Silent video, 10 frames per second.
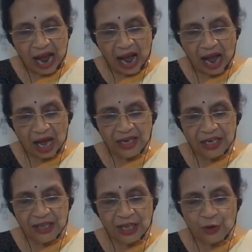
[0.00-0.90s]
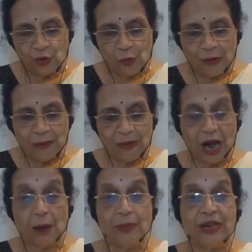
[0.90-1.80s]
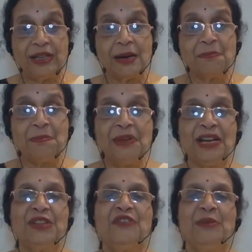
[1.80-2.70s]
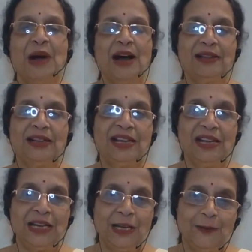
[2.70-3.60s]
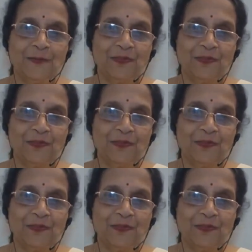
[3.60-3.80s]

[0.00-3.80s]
Ananda Rupam Amritam Yadvibhati.